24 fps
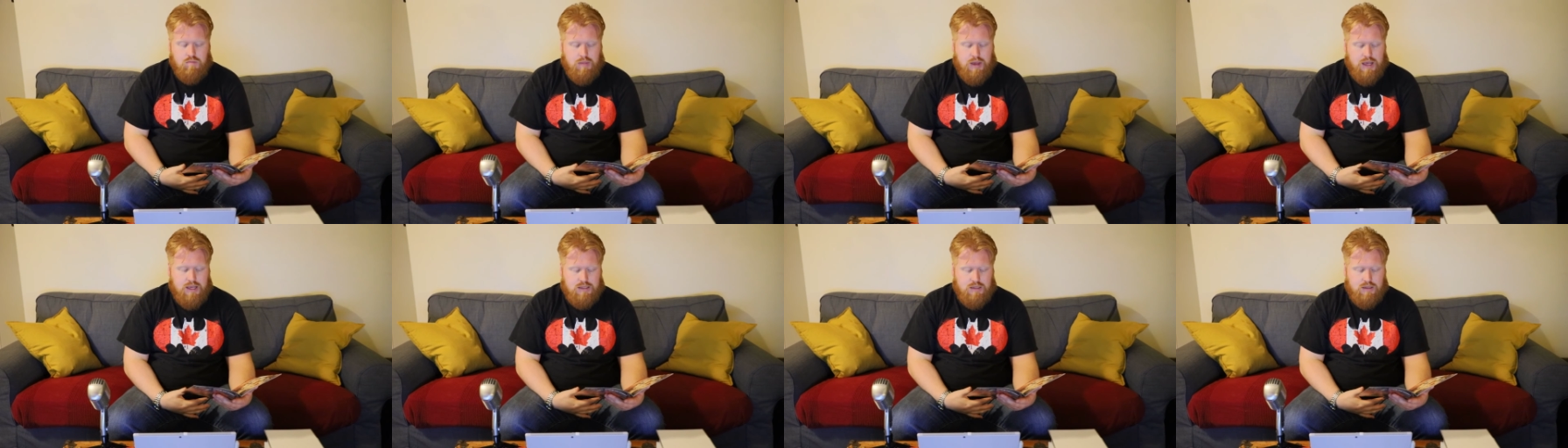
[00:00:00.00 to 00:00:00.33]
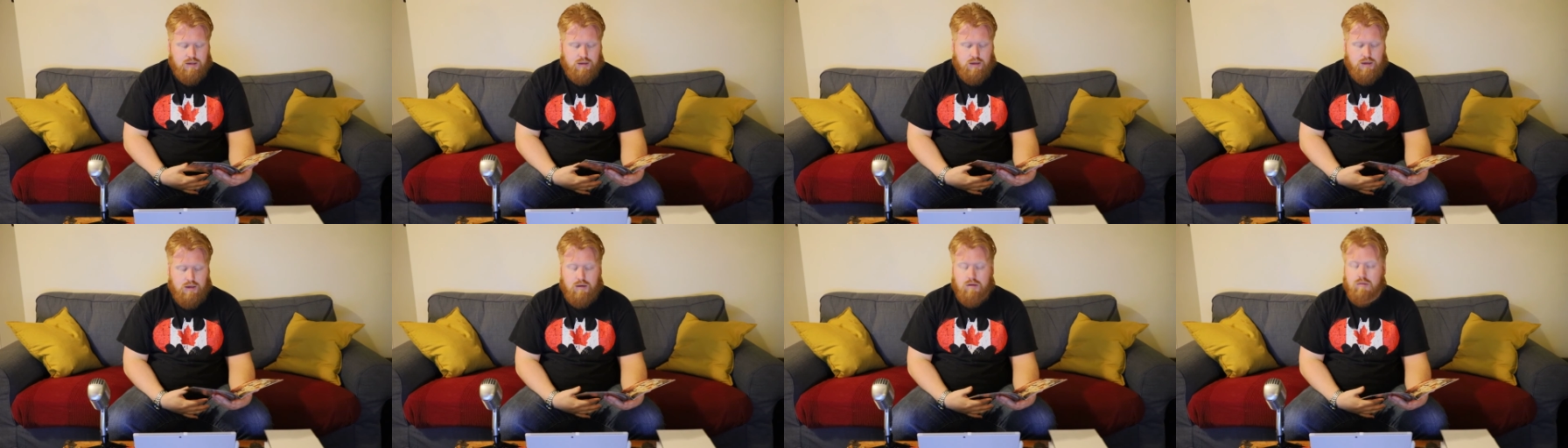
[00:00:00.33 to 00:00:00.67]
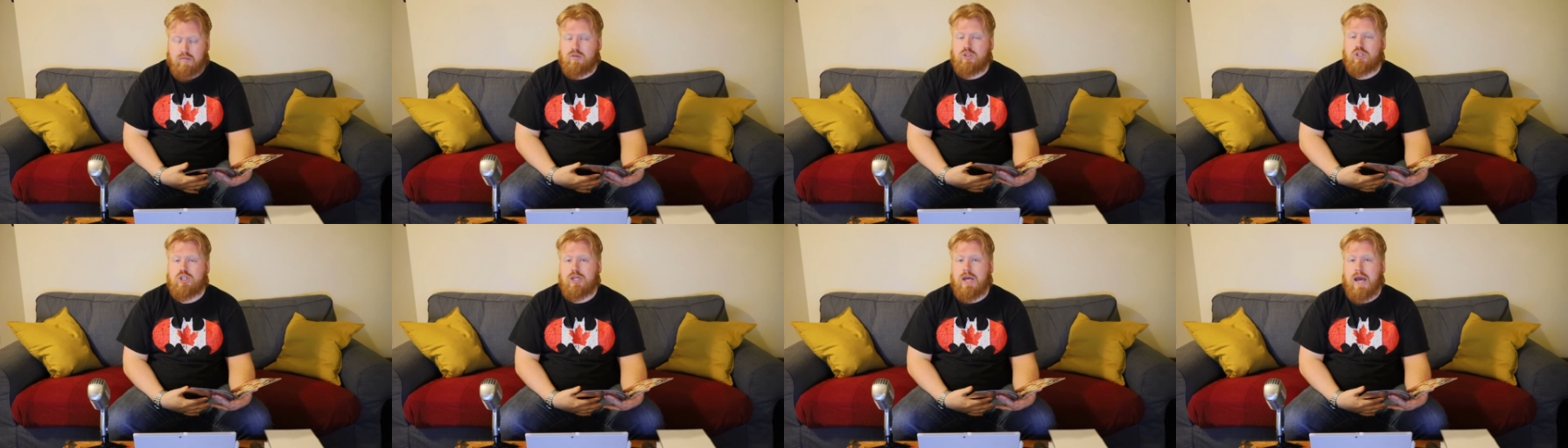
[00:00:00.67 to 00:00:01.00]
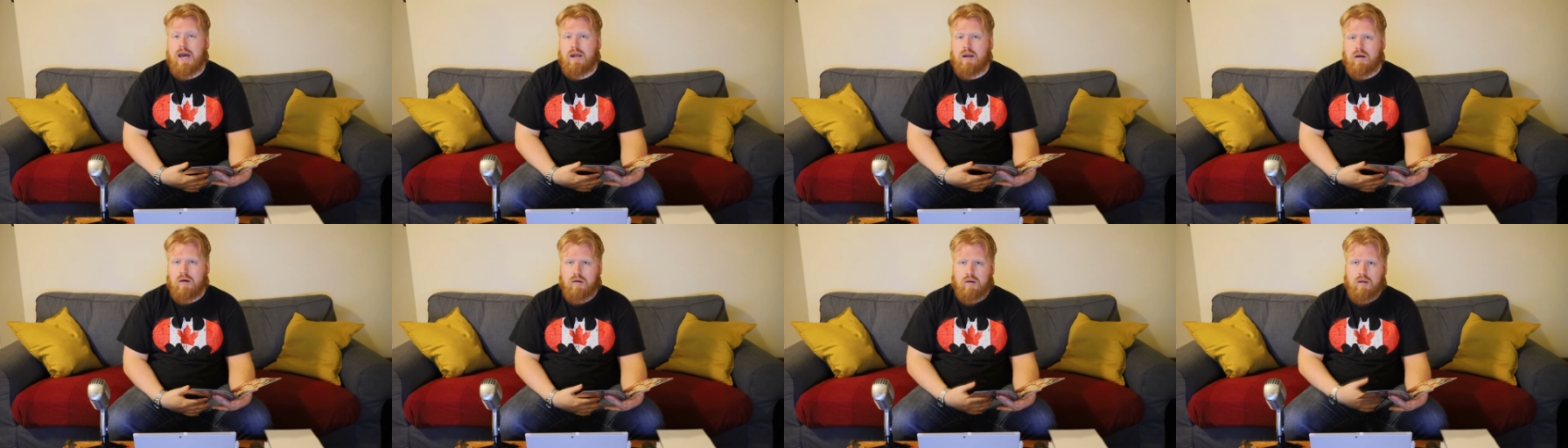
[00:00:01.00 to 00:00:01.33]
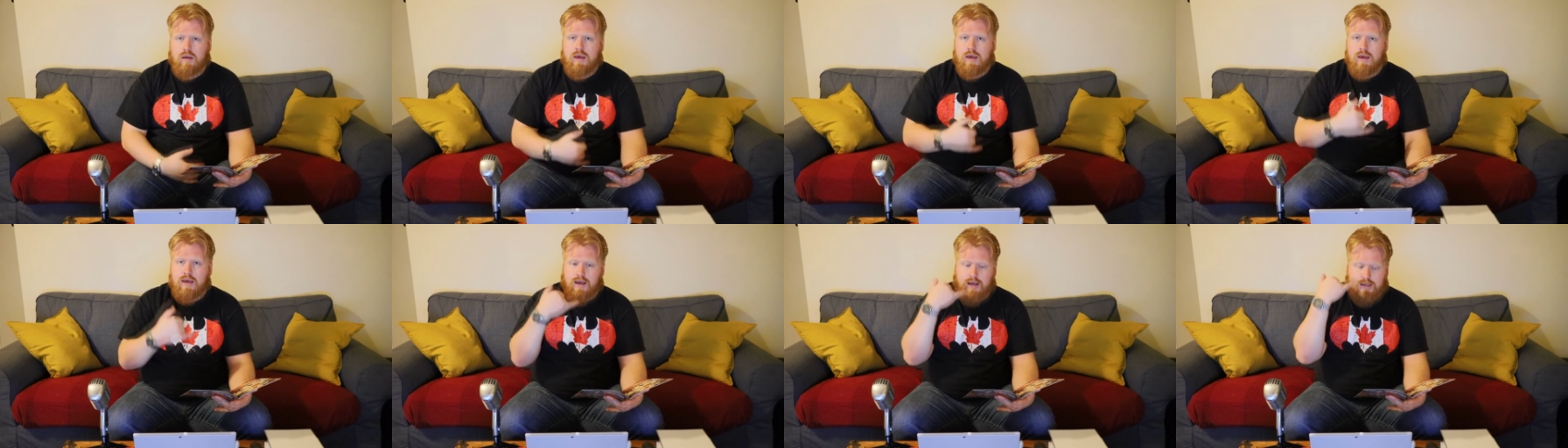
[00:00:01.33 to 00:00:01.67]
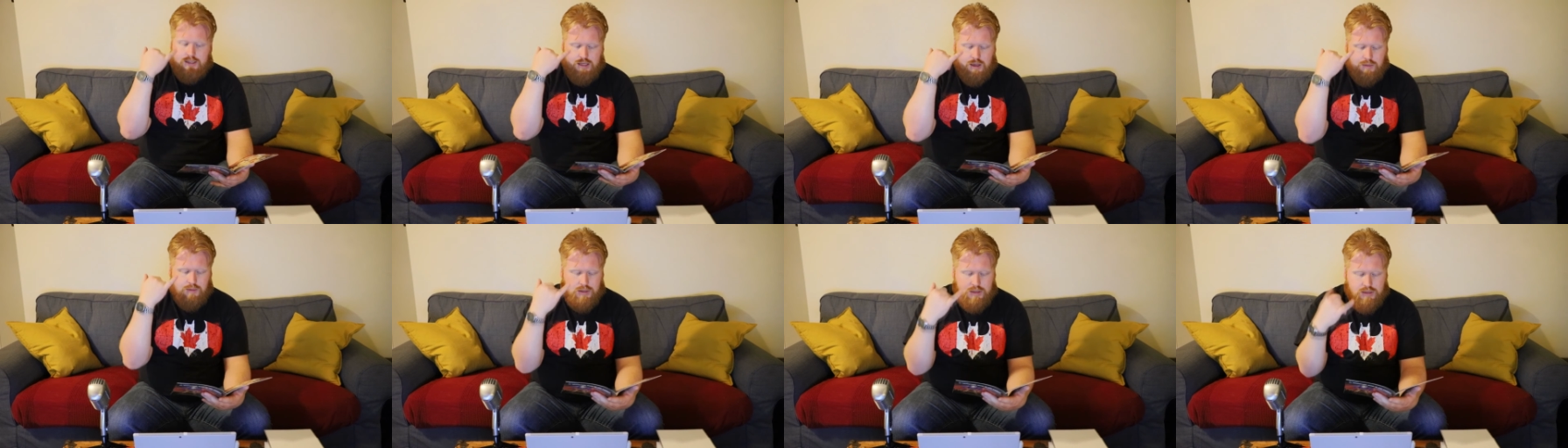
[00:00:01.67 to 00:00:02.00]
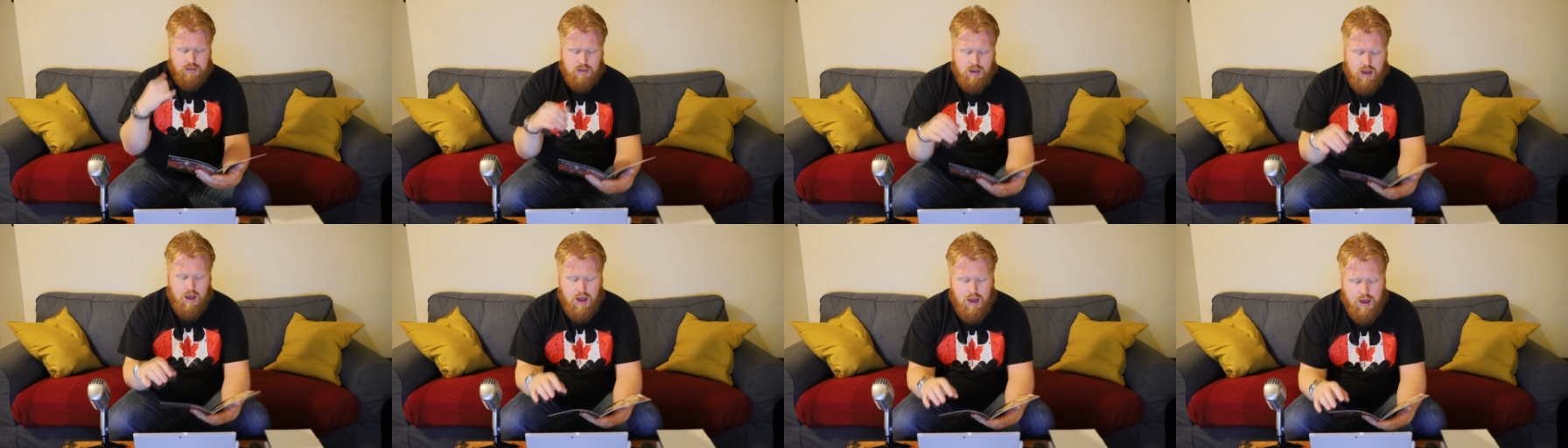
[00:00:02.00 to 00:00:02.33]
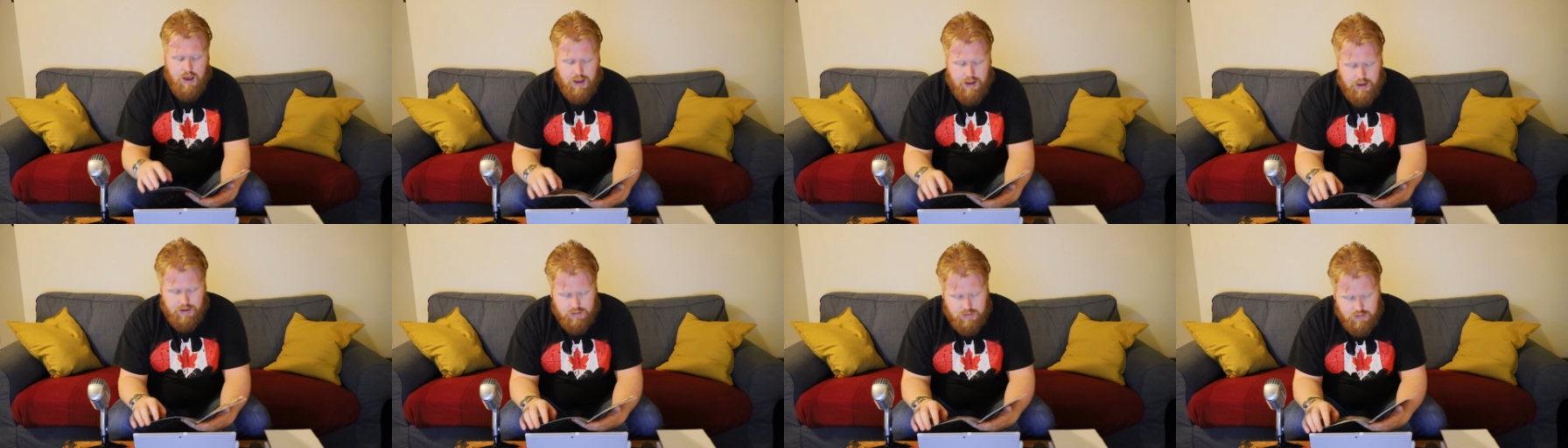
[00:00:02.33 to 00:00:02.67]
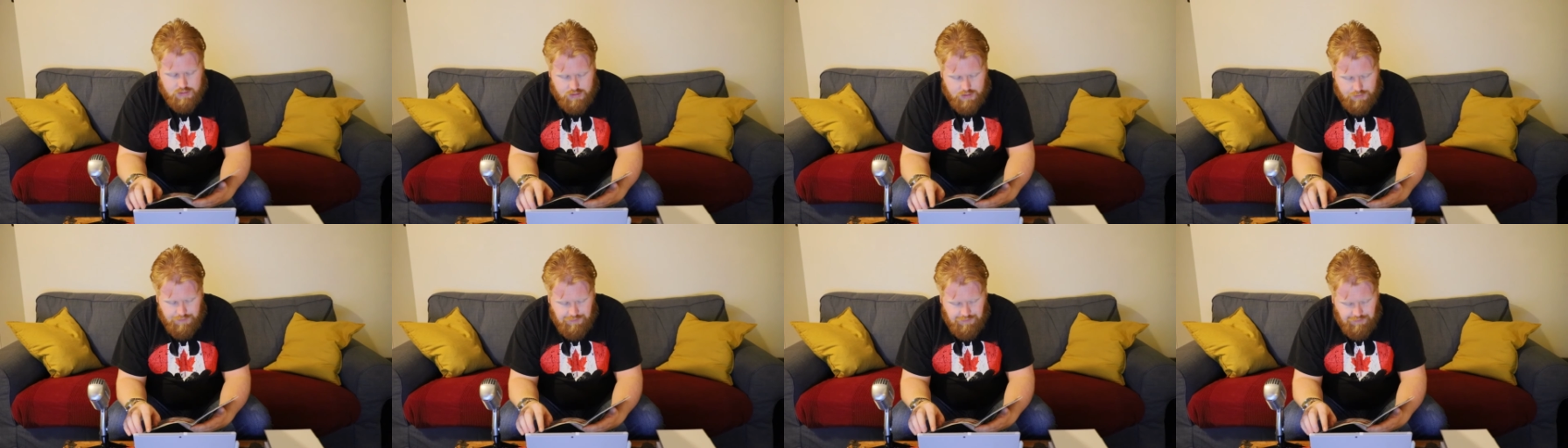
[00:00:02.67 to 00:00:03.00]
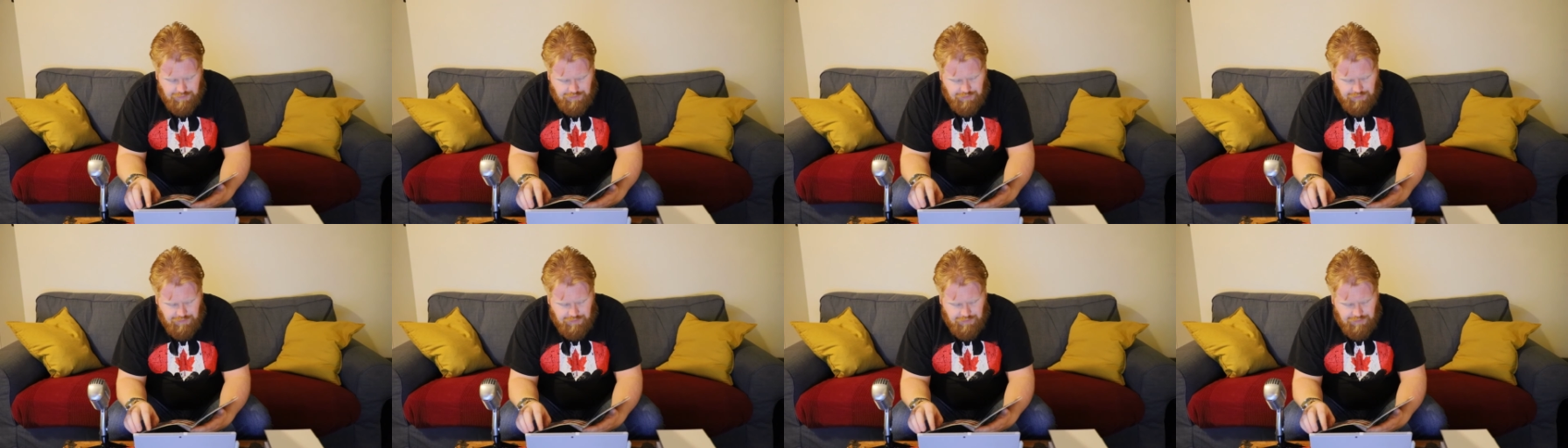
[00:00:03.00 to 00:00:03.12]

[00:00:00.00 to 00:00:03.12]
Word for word: basically shadowed except his eyes.